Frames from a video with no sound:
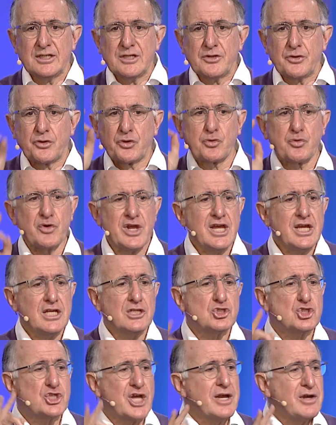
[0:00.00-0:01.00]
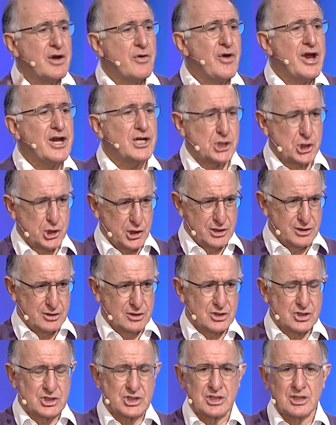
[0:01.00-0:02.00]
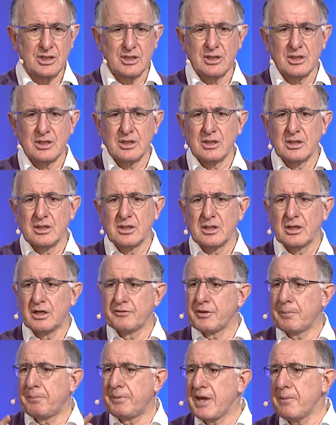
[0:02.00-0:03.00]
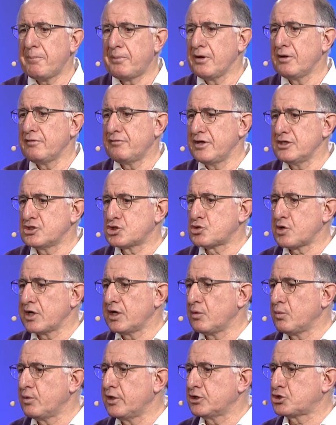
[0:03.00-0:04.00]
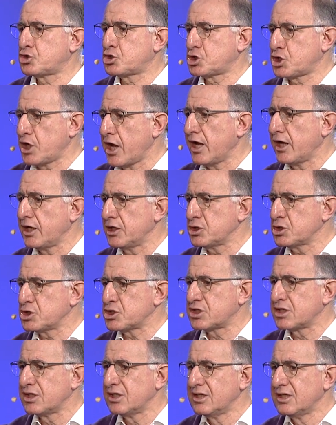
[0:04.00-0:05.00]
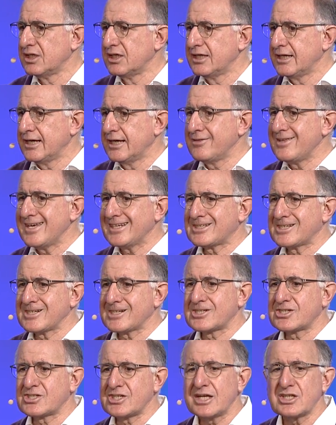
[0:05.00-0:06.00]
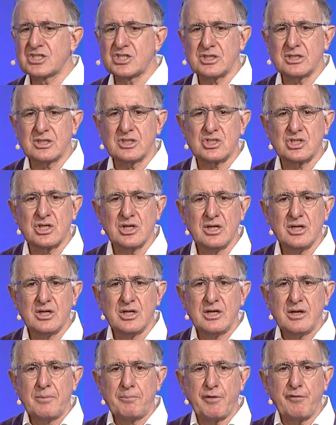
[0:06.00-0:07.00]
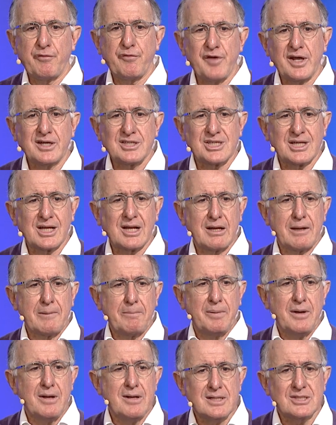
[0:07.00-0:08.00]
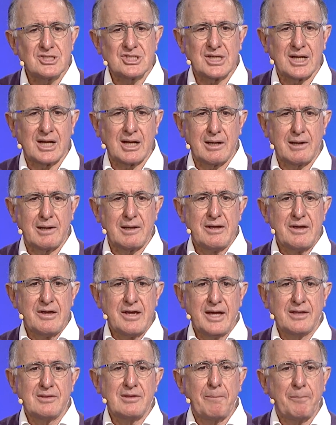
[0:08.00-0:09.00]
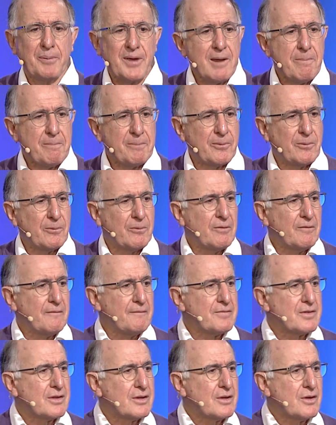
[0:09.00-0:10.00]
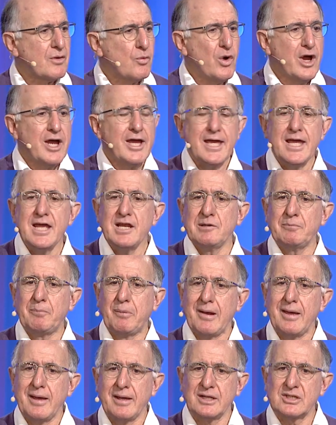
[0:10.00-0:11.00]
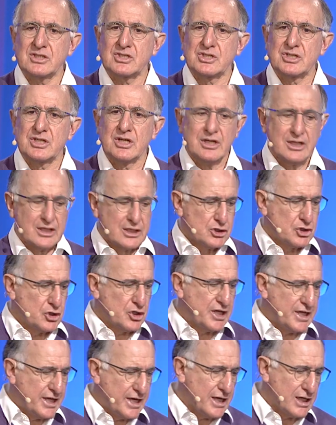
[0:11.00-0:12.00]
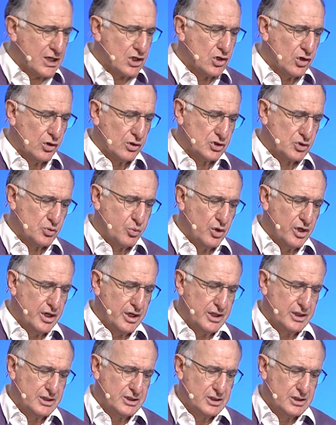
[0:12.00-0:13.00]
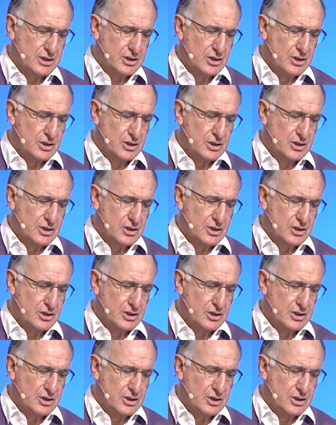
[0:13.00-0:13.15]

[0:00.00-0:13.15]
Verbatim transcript: three generations of the people of Israel were changed, and their successors, prophetically, politically, and the people were in place to hear God's word.